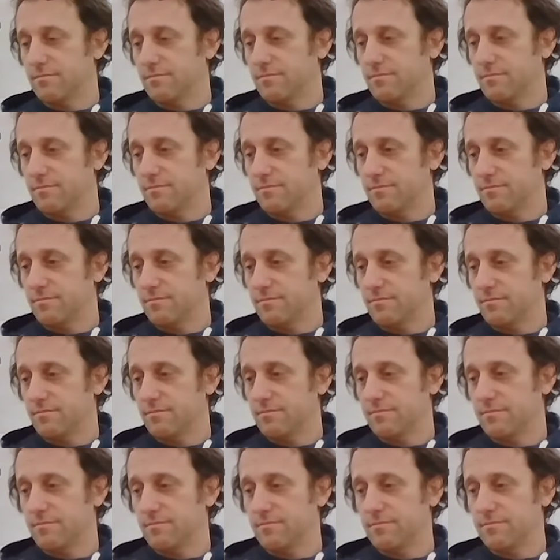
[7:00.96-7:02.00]

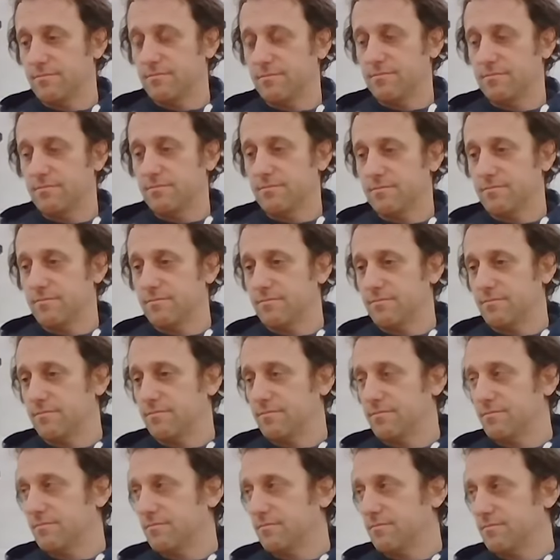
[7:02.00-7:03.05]

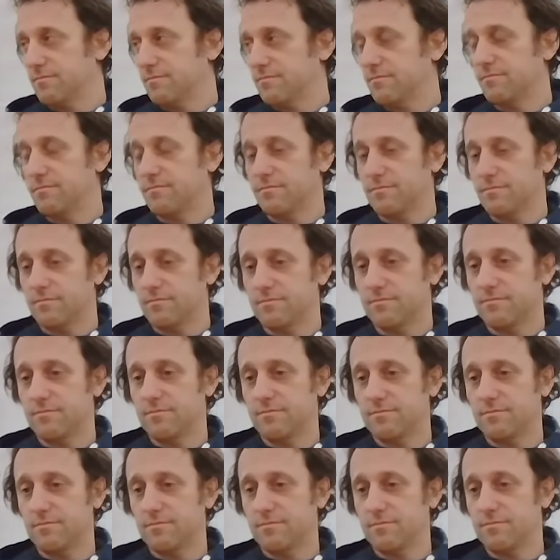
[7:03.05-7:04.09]

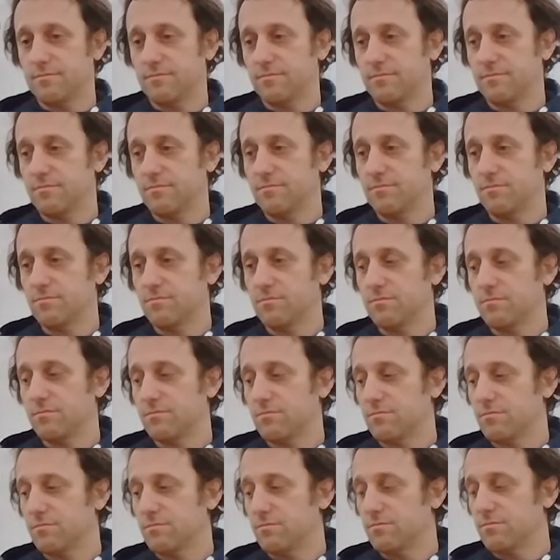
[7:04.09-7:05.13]

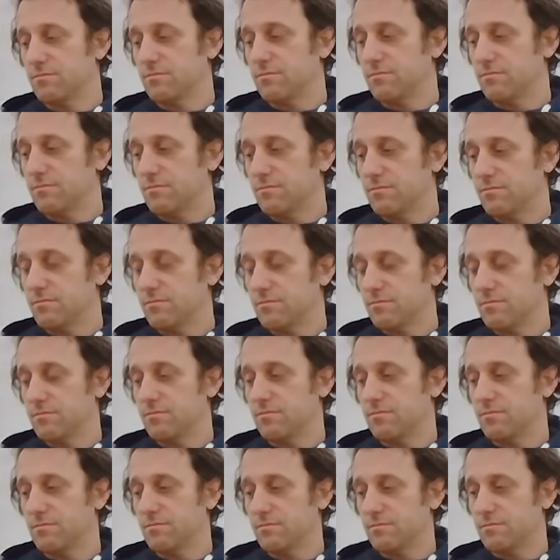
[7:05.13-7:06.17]

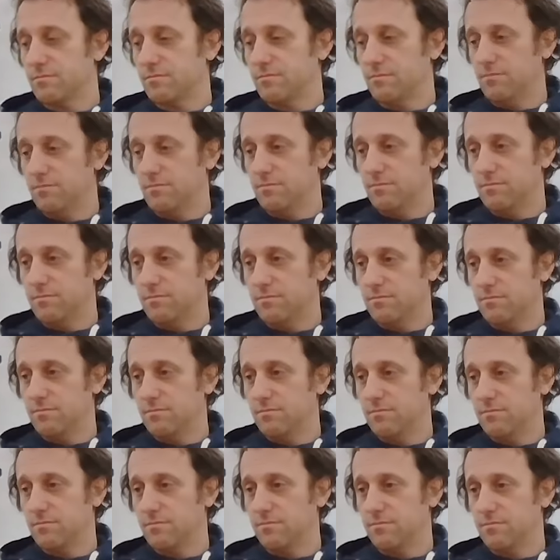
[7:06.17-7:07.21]

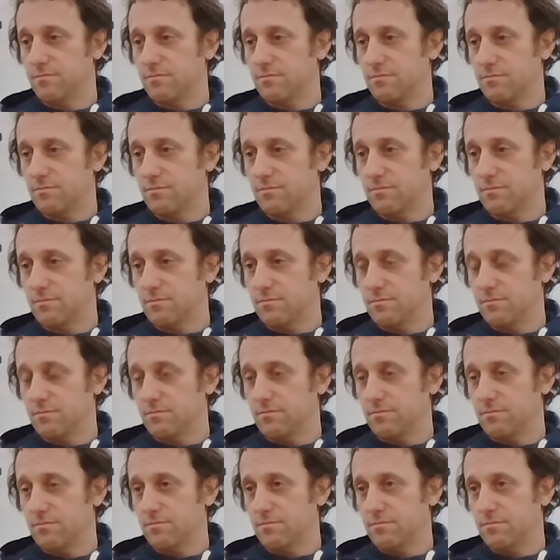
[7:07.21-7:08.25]

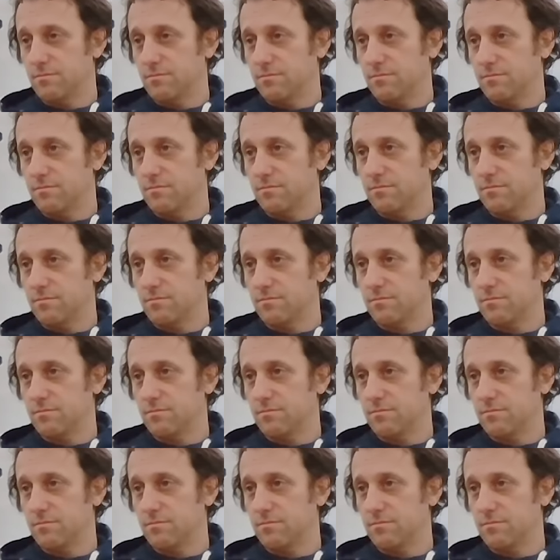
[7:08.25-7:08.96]
The person shown says nothing.